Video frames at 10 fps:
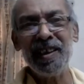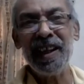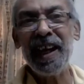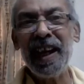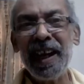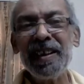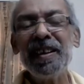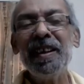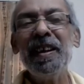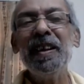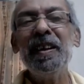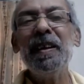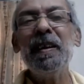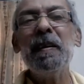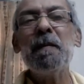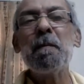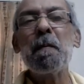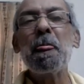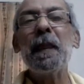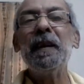And
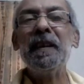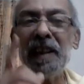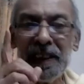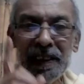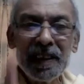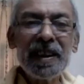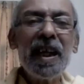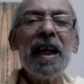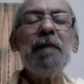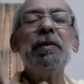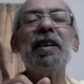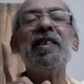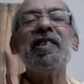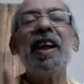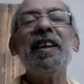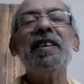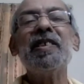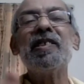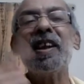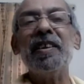till the time the
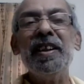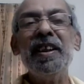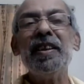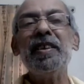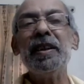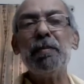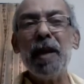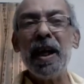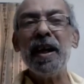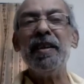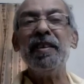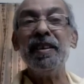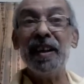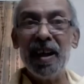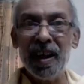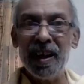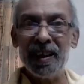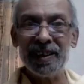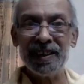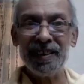desires are there in the mind, in the
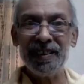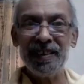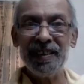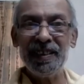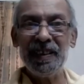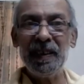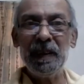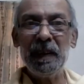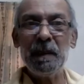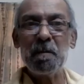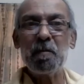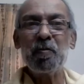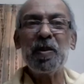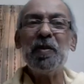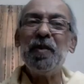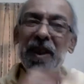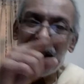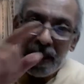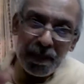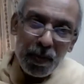heart, we
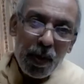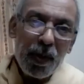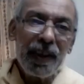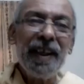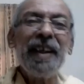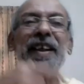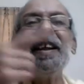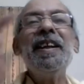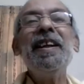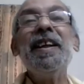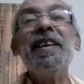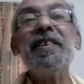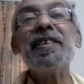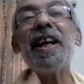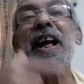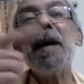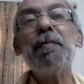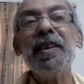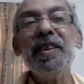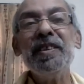keep on getting
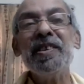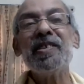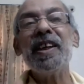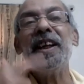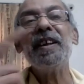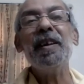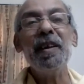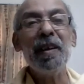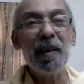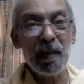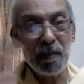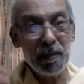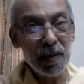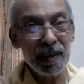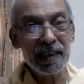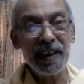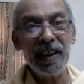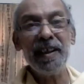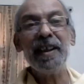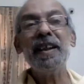trapped in the cycle of birth
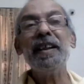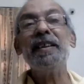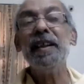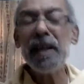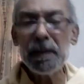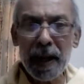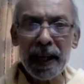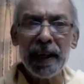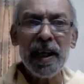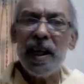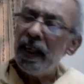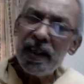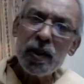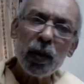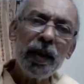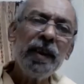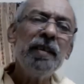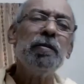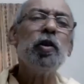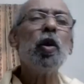and death, thereby
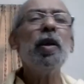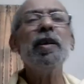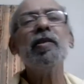enjoying joys